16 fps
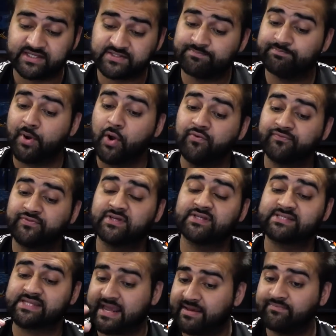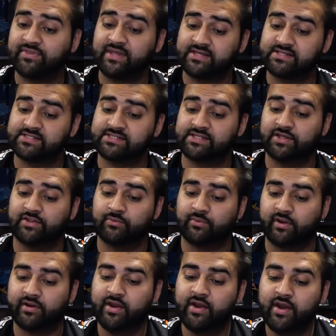That's both the same things as the other
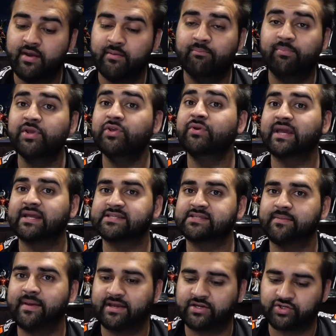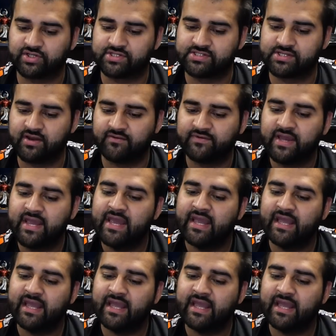one, but you get some extra stuff.